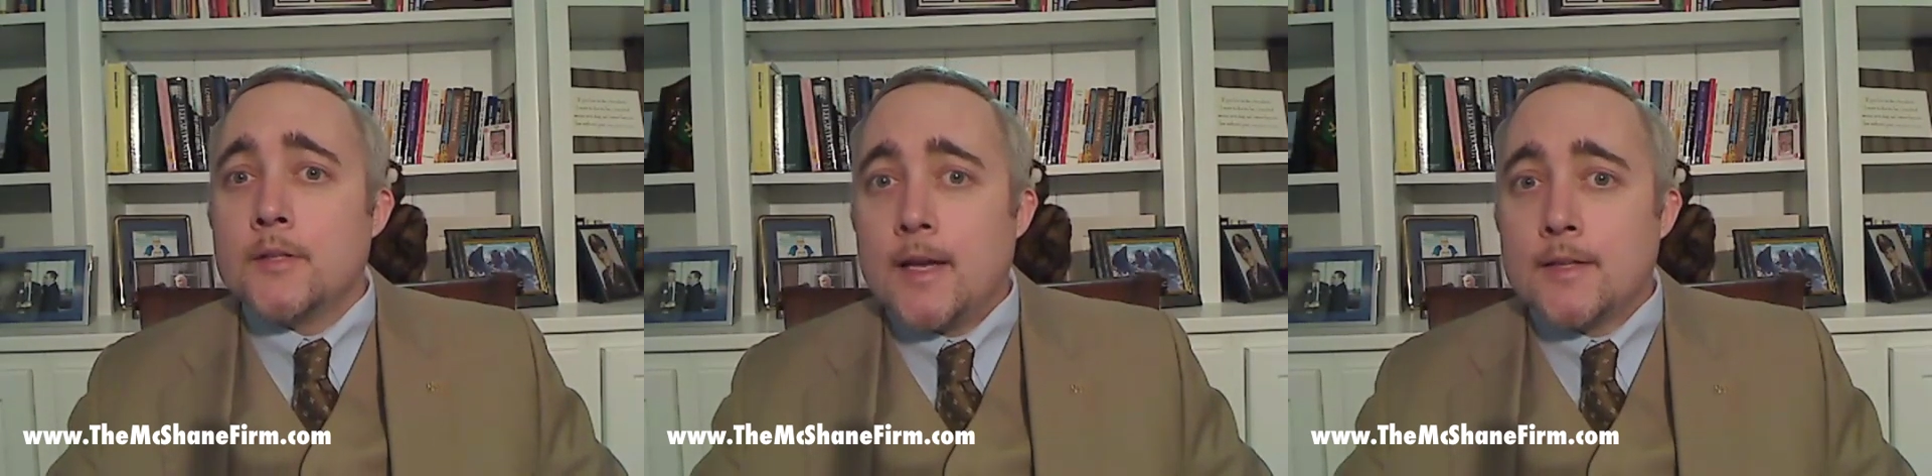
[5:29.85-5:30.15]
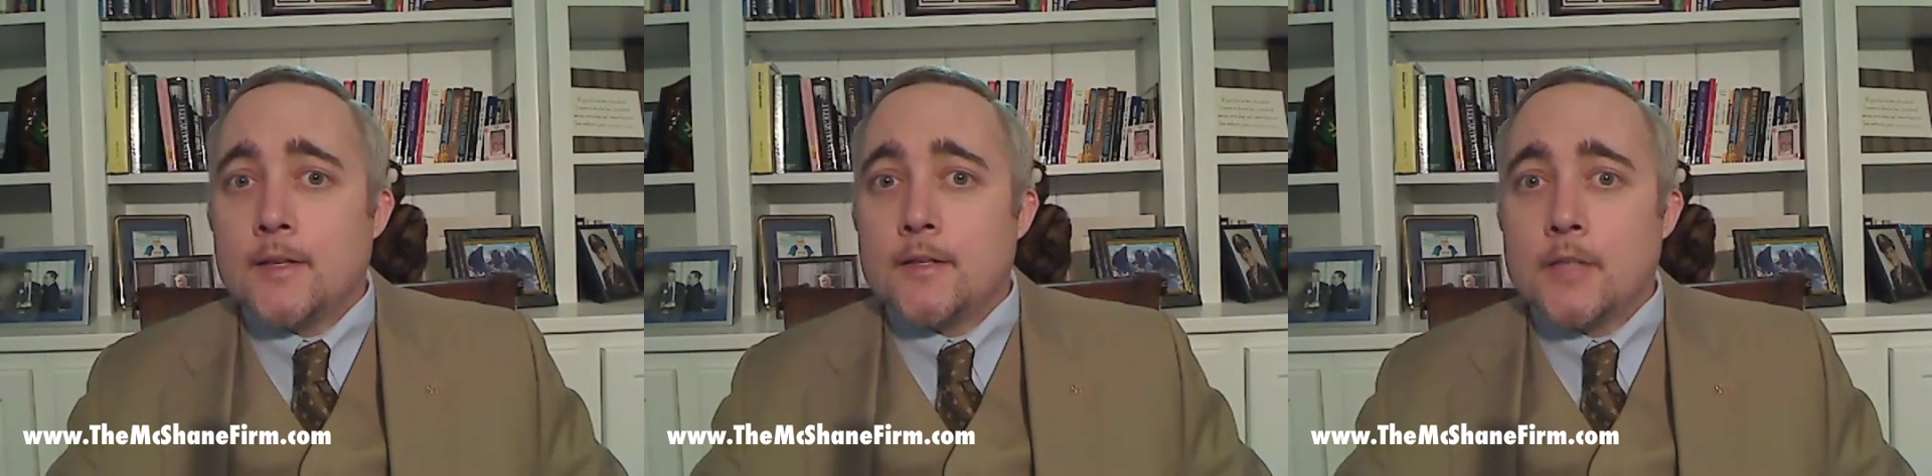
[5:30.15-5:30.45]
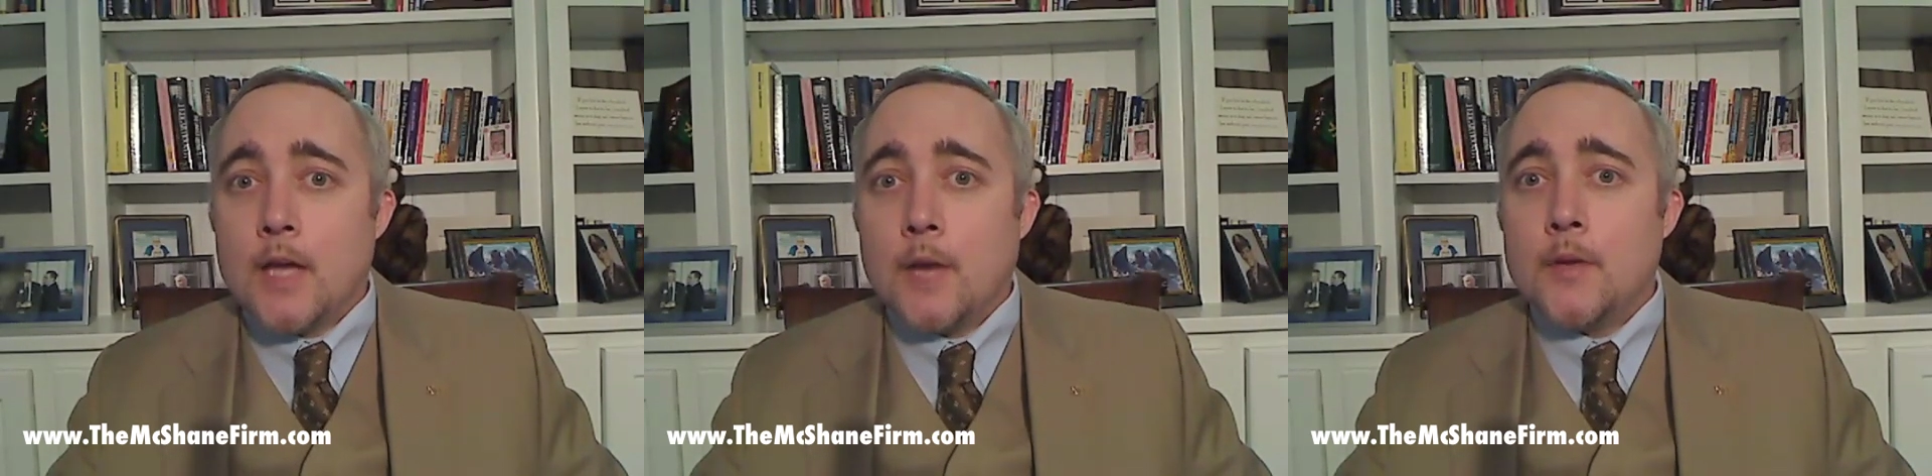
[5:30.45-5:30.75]
tested
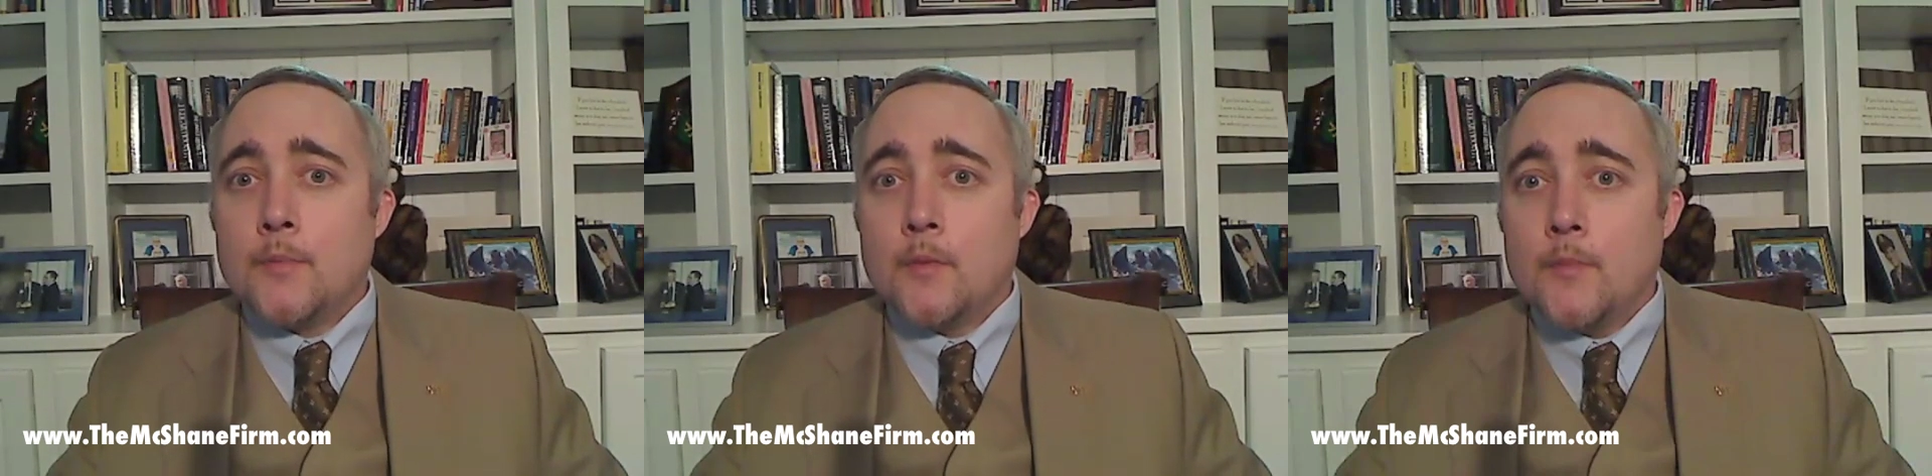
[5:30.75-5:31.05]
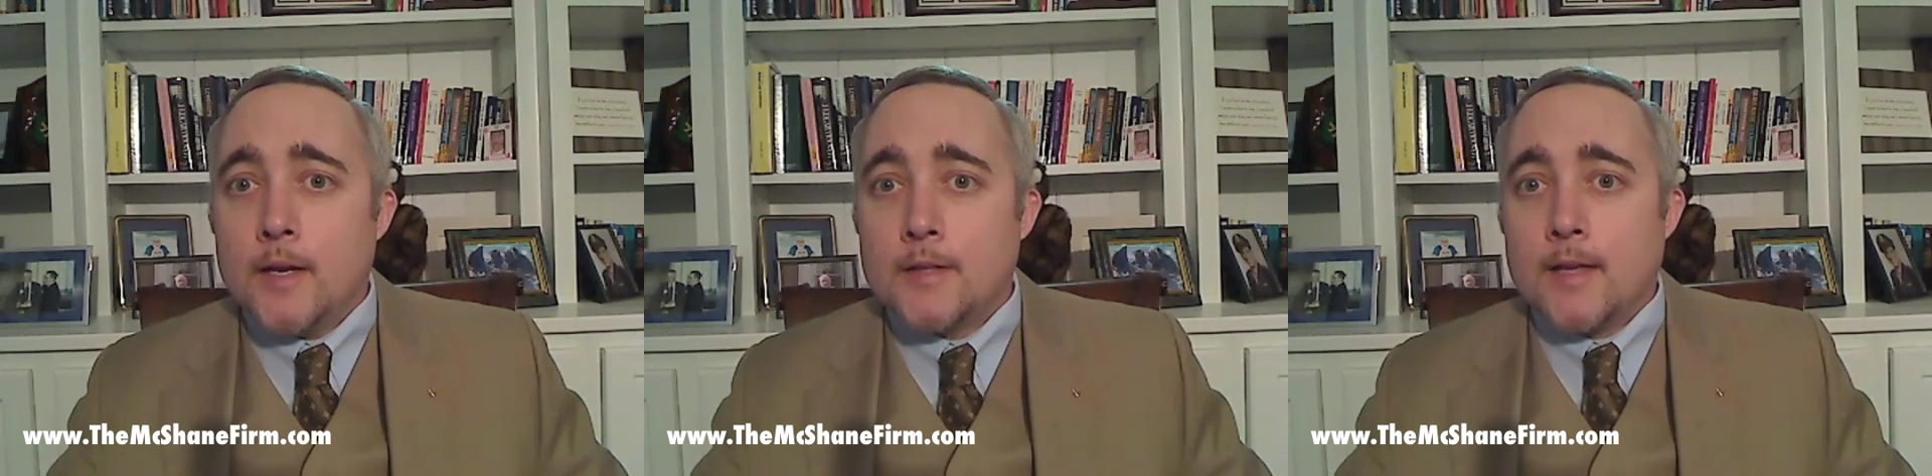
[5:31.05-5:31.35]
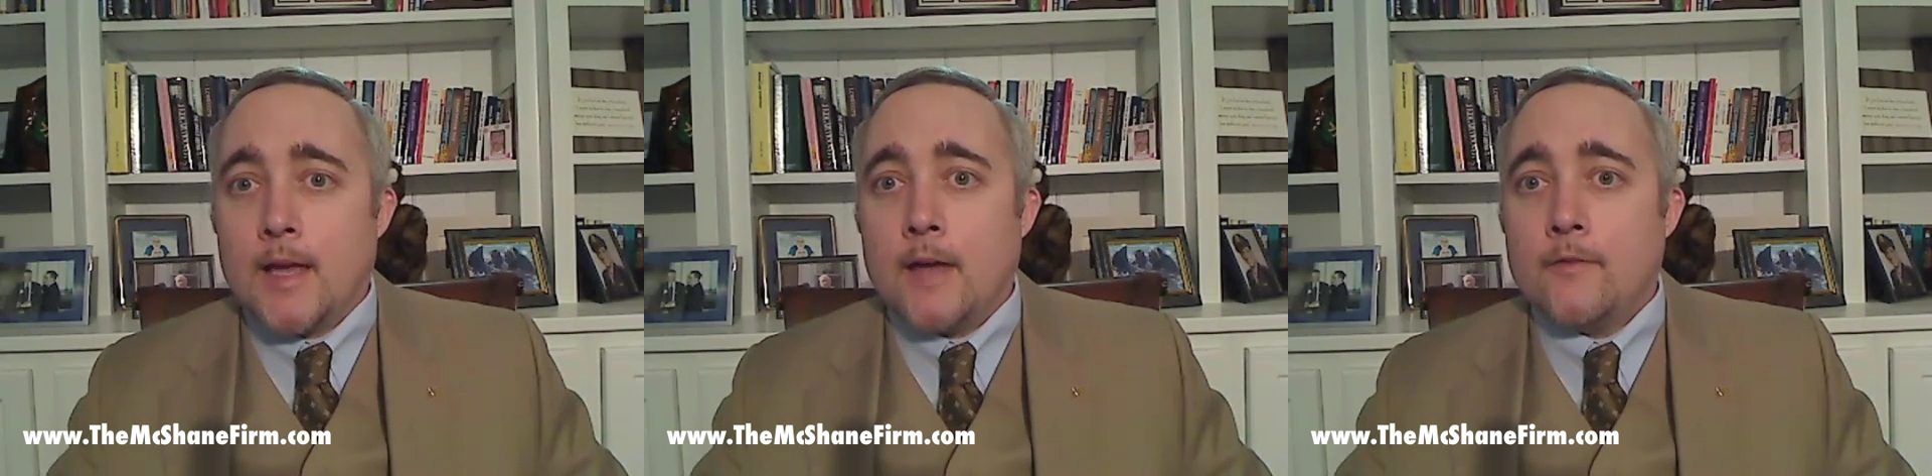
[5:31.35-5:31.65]
shall be permitted to
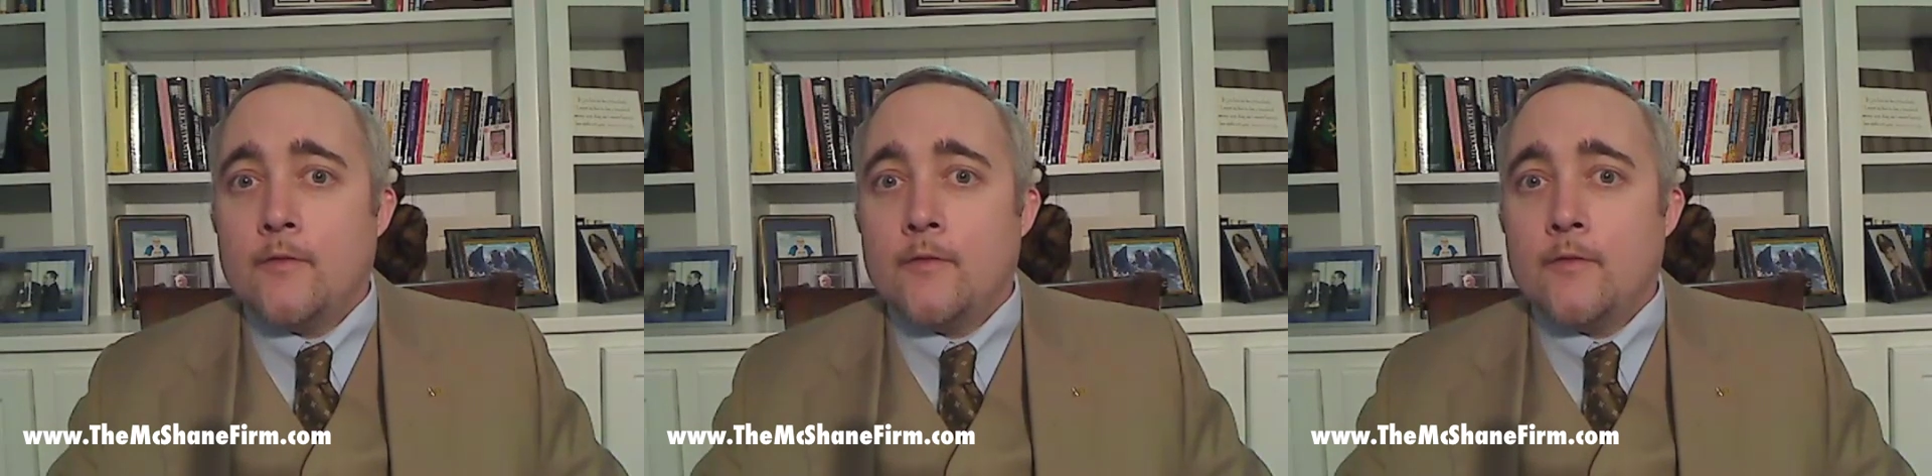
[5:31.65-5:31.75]
have